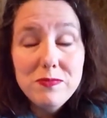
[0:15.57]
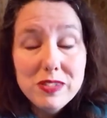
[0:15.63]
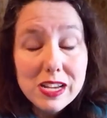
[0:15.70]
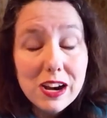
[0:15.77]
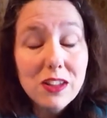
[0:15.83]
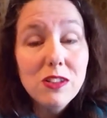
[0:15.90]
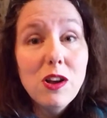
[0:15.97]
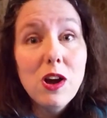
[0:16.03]

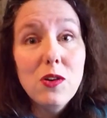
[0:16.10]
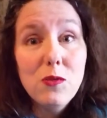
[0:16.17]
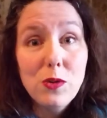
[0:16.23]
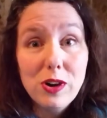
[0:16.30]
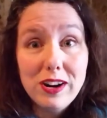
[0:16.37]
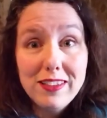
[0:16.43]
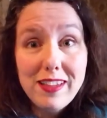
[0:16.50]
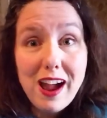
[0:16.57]
done a lot of
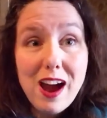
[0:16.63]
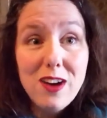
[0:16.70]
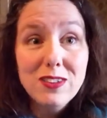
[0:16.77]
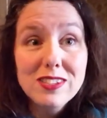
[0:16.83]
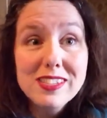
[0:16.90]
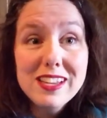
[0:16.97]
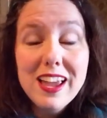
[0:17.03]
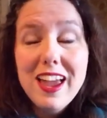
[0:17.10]
work in the
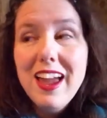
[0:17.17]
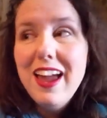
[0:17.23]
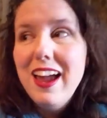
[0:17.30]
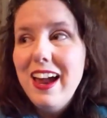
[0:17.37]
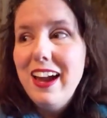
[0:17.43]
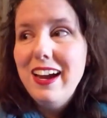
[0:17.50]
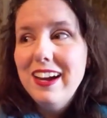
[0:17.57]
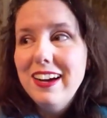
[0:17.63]
house,
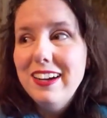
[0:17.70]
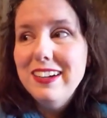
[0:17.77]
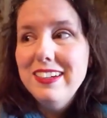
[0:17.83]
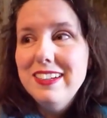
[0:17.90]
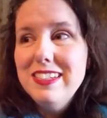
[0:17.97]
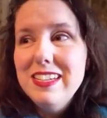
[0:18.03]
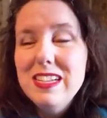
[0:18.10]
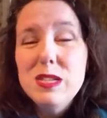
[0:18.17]

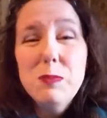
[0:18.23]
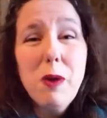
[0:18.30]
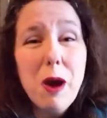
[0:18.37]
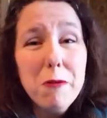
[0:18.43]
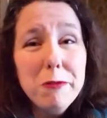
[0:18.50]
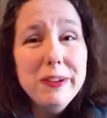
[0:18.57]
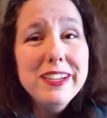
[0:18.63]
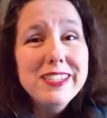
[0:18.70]
and it's
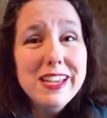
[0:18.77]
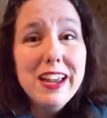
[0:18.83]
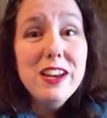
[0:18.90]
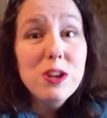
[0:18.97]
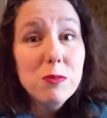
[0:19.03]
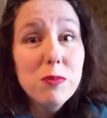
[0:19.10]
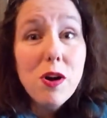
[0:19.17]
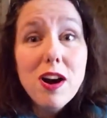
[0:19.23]
probably a
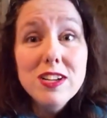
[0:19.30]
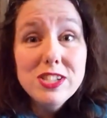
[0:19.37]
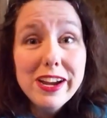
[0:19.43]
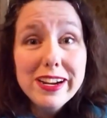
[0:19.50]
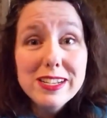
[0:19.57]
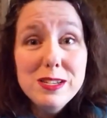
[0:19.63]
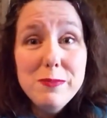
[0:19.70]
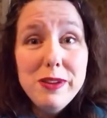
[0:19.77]
10-year
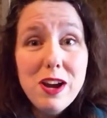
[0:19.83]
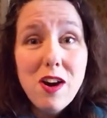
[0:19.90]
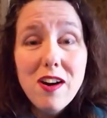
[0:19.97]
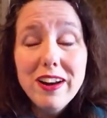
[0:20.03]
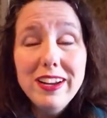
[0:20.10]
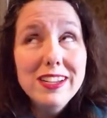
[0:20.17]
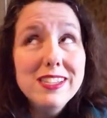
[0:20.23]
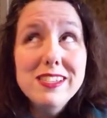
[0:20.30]
project, to be
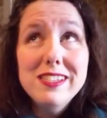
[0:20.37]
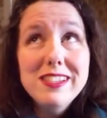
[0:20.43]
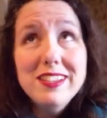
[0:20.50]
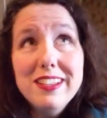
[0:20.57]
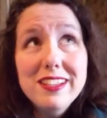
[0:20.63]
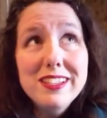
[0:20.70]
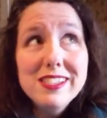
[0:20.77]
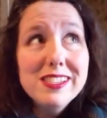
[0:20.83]
honest.
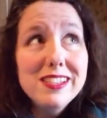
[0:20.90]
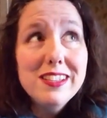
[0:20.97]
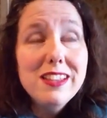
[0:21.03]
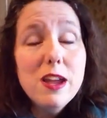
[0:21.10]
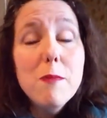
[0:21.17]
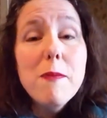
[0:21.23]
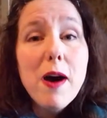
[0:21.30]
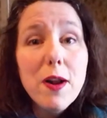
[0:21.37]

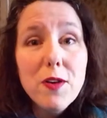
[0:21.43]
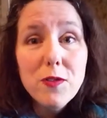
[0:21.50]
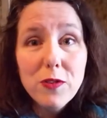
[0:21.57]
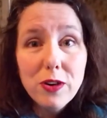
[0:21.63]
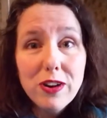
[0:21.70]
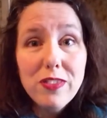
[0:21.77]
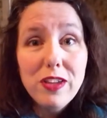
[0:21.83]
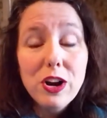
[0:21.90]
The amount of
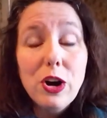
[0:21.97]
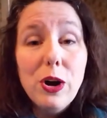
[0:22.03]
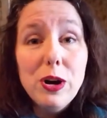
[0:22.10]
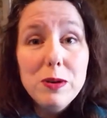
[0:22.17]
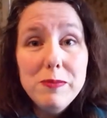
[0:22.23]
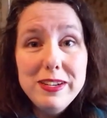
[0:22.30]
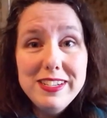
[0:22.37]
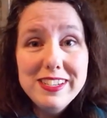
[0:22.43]
work that
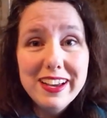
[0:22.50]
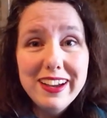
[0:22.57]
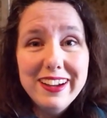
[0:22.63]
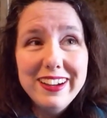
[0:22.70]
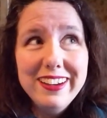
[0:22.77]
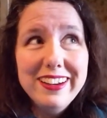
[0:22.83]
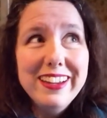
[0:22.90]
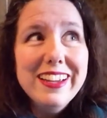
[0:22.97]
could be
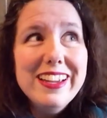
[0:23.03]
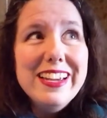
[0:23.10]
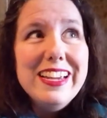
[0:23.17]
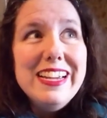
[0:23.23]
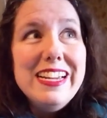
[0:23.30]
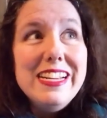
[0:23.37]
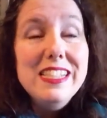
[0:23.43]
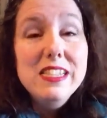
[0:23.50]
done
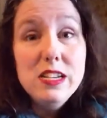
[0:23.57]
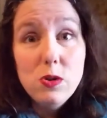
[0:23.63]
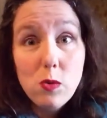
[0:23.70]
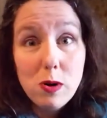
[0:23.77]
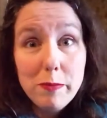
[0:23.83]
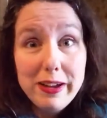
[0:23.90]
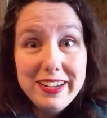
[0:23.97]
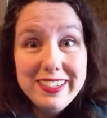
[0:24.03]
is
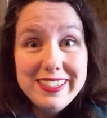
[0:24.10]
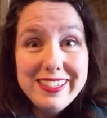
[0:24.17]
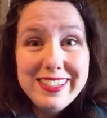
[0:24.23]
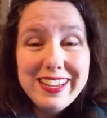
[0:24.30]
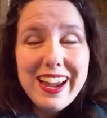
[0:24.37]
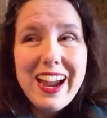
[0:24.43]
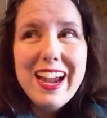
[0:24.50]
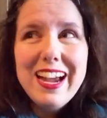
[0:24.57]
enormous,
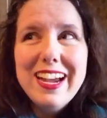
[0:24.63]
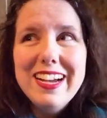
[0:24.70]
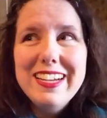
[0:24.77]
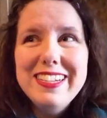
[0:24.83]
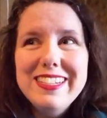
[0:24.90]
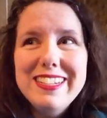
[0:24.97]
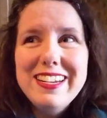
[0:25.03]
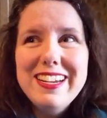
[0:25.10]

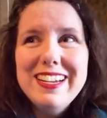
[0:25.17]
and